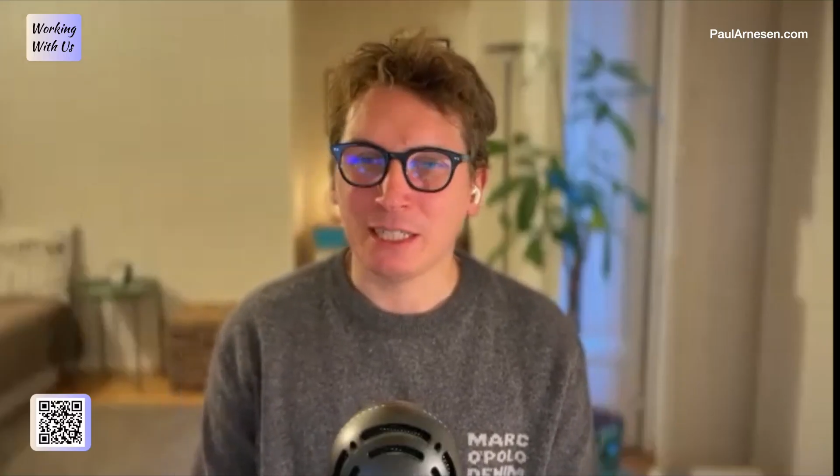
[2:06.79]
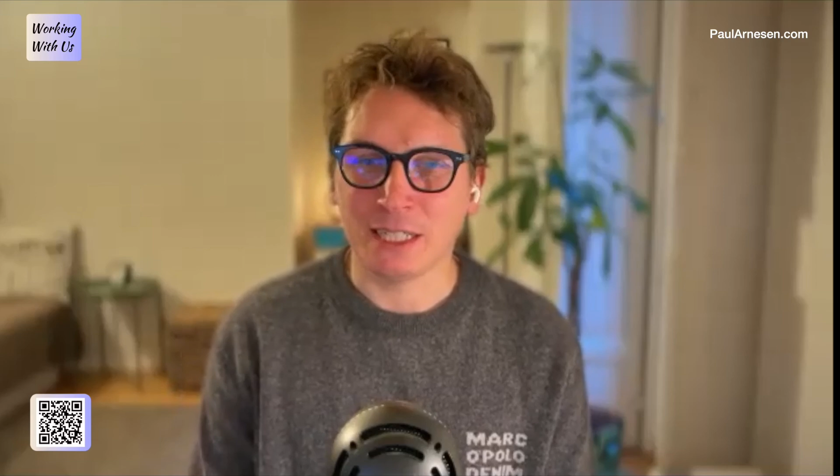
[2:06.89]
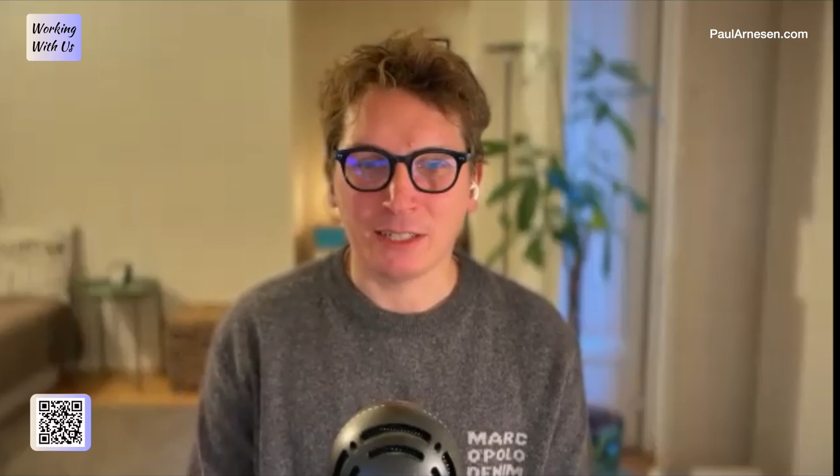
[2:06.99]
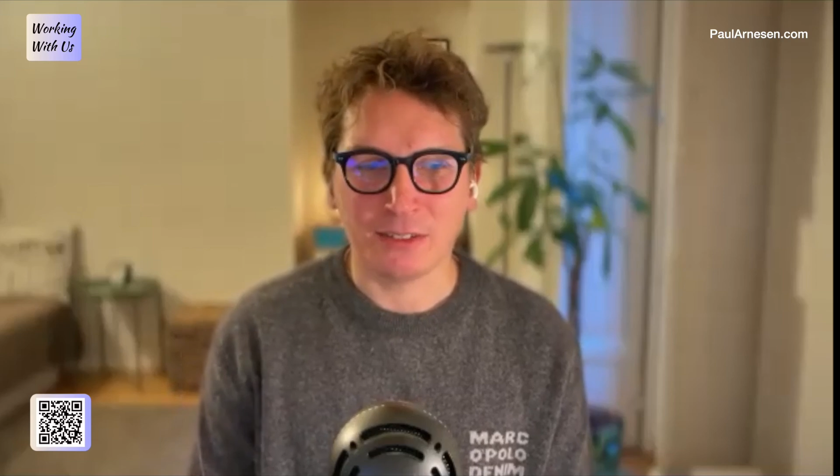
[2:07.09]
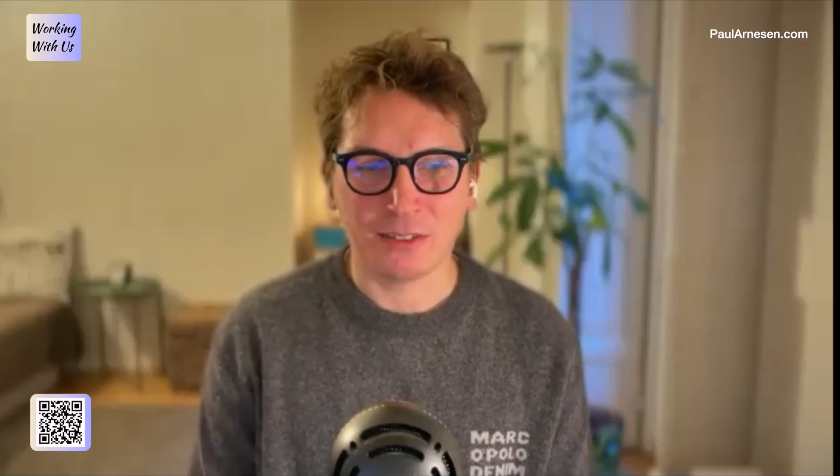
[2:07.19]

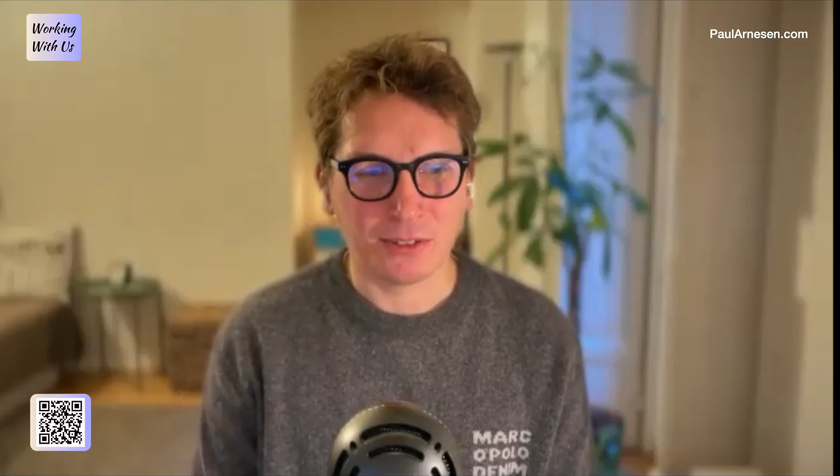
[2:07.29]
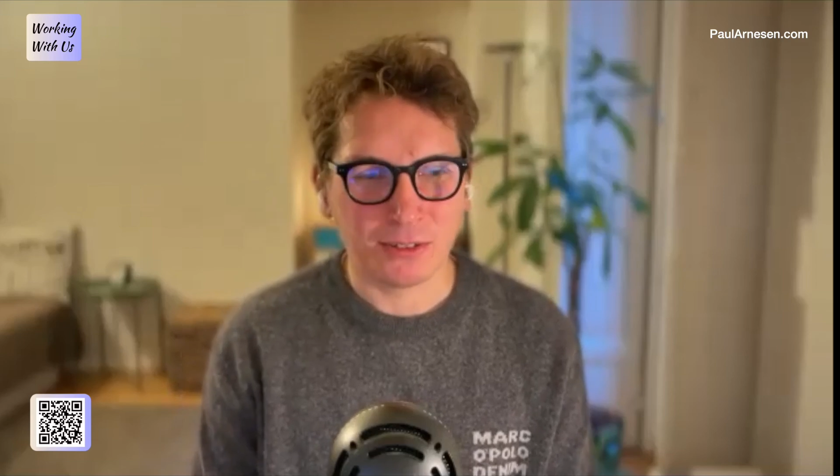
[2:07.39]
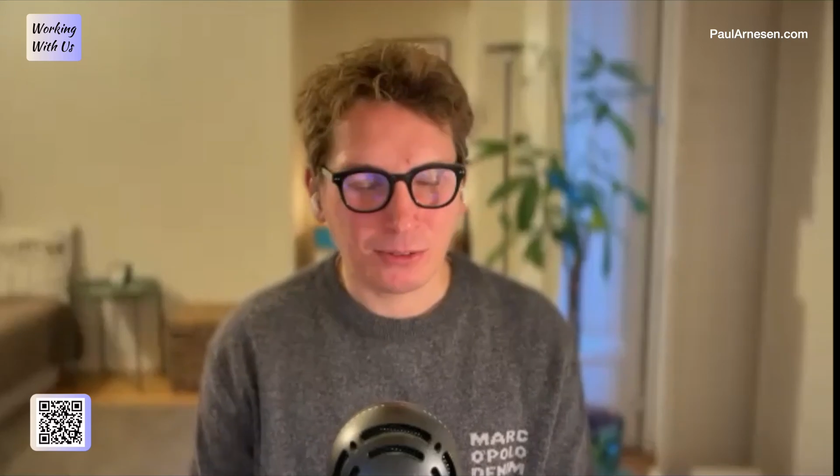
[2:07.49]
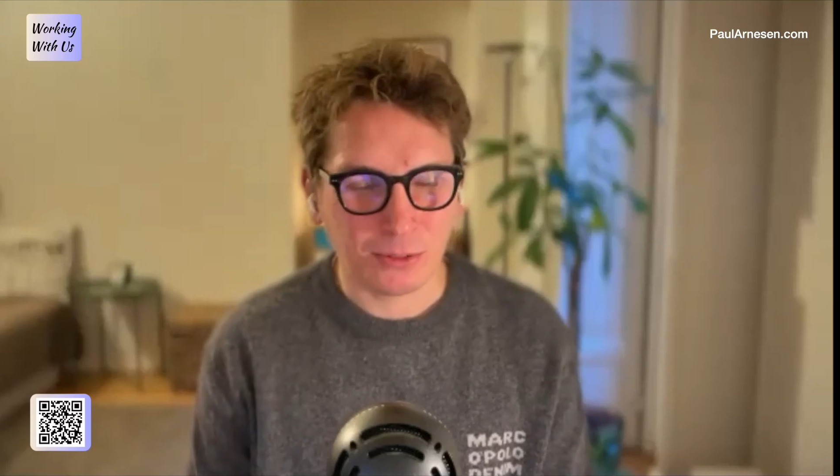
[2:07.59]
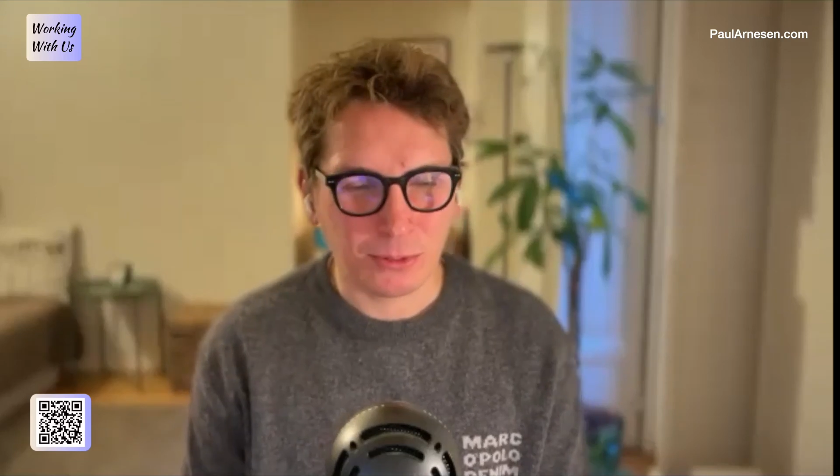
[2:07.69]
answer
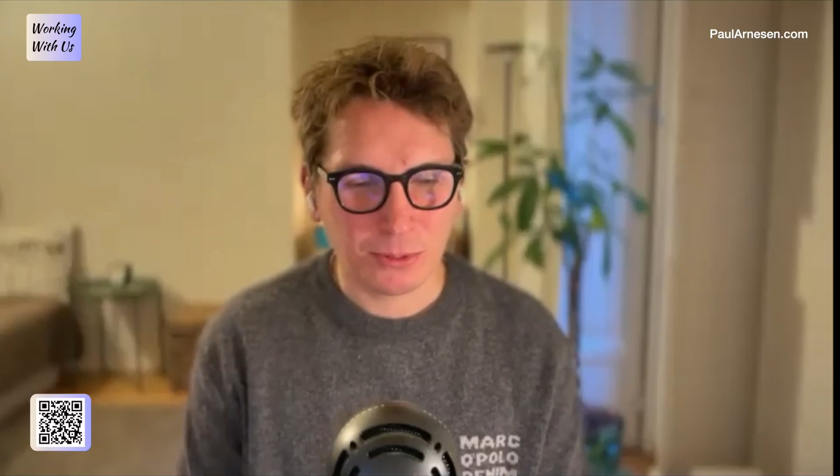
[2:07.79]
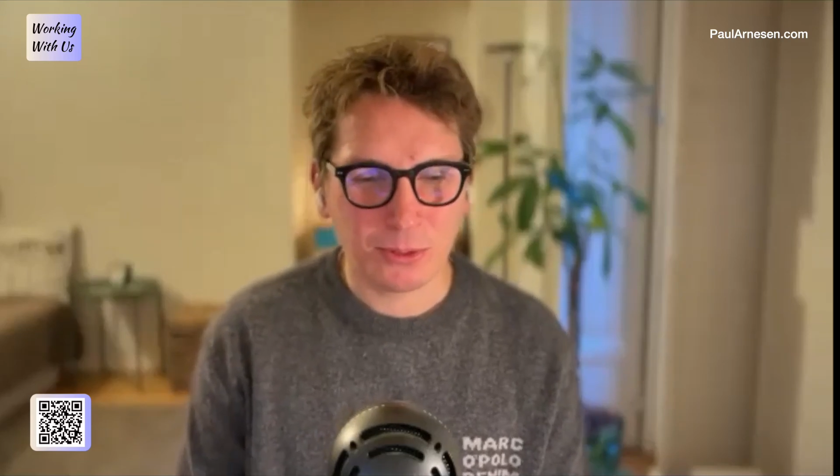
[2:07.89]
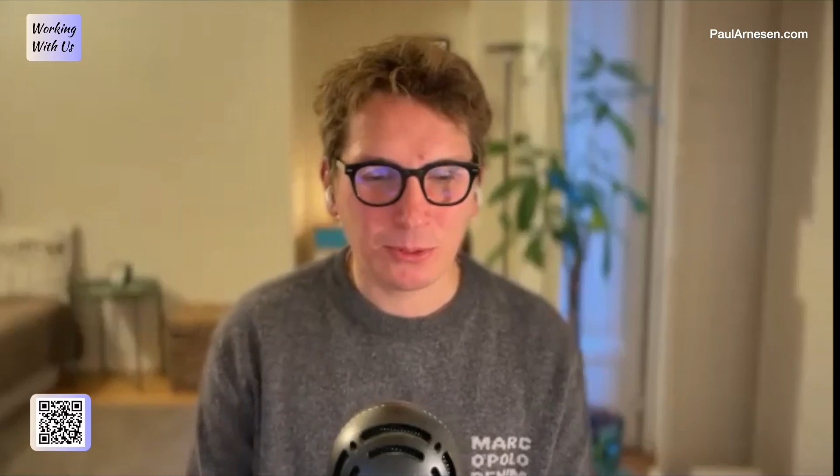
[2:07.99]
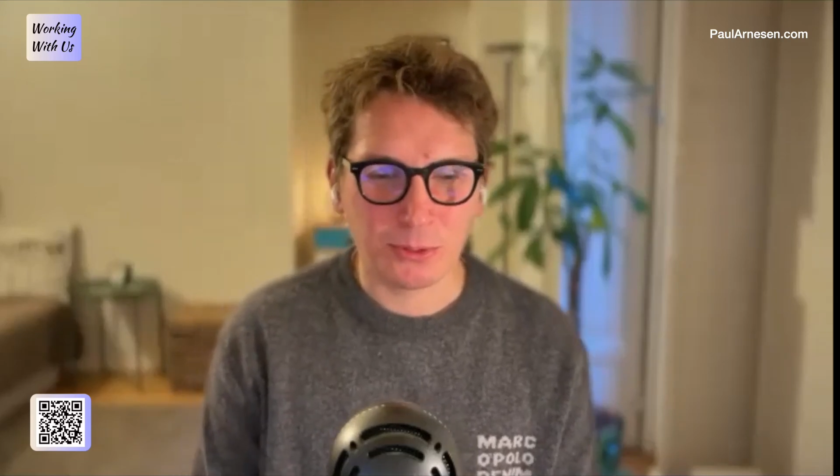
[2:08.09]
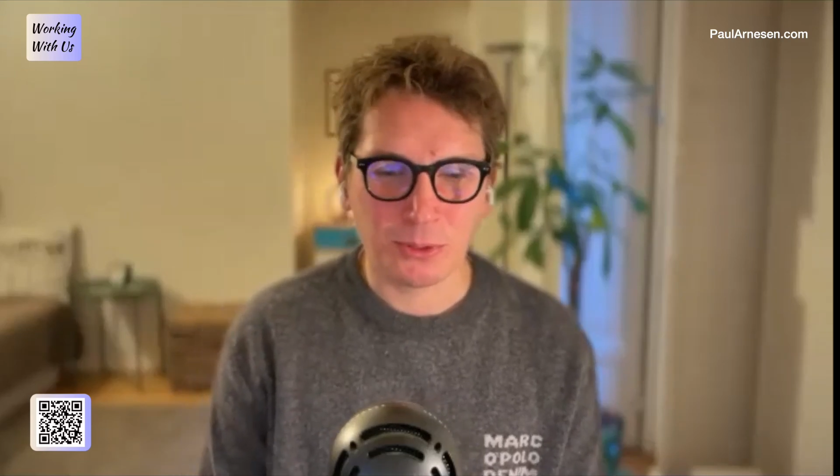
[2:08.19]
to
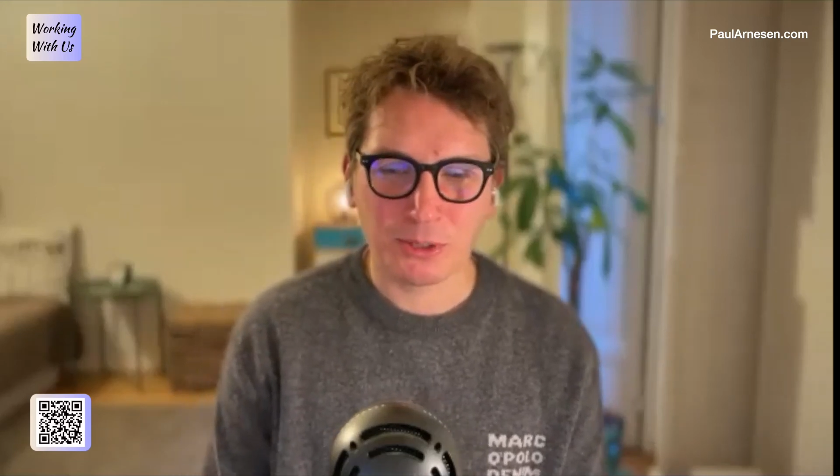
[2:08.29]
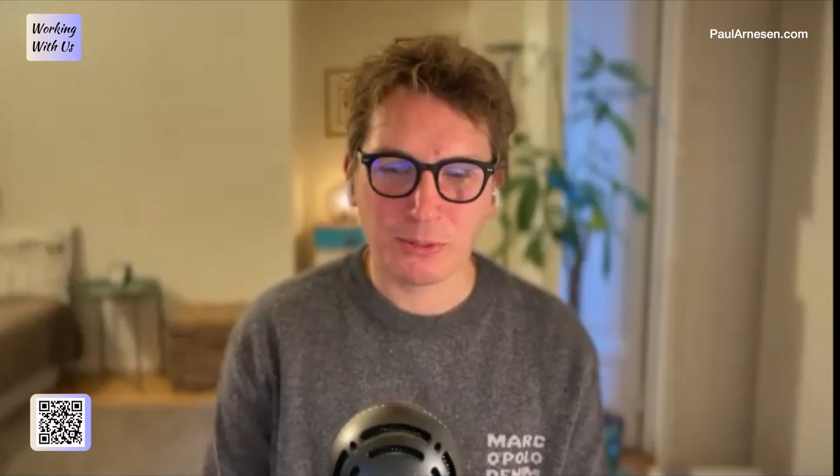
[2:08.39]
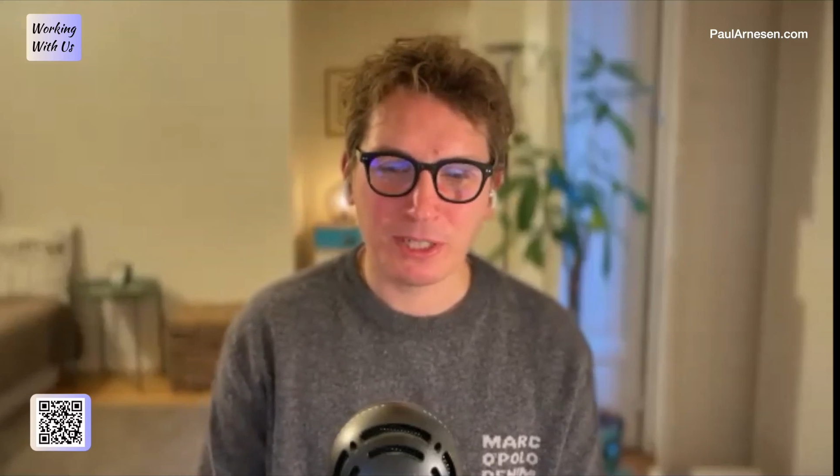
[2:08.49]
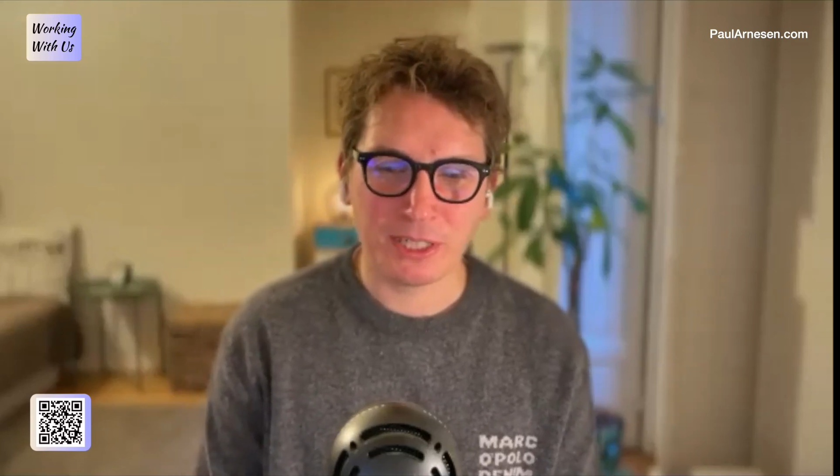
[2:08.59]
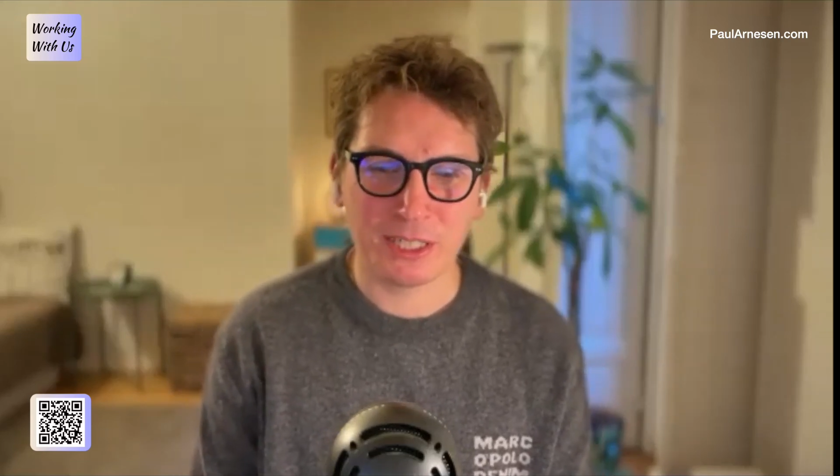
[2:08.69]
the
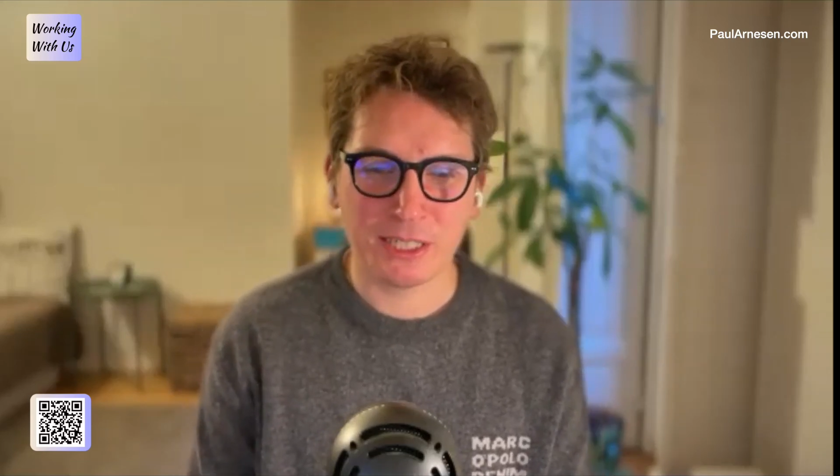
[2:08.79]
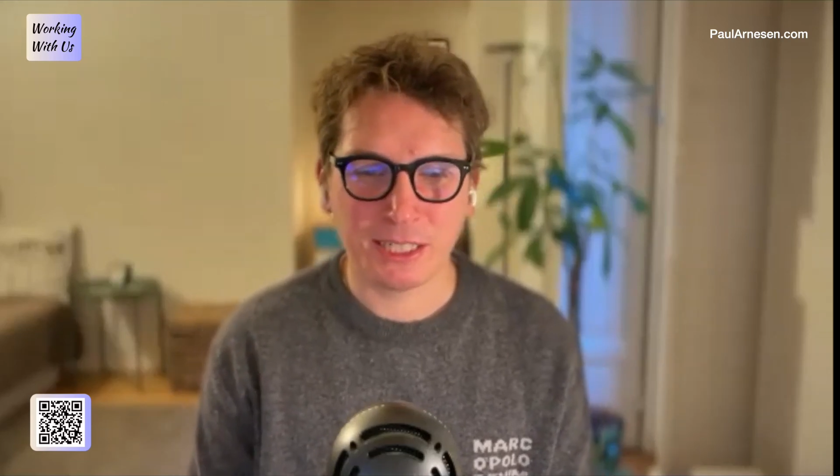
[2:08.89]
question.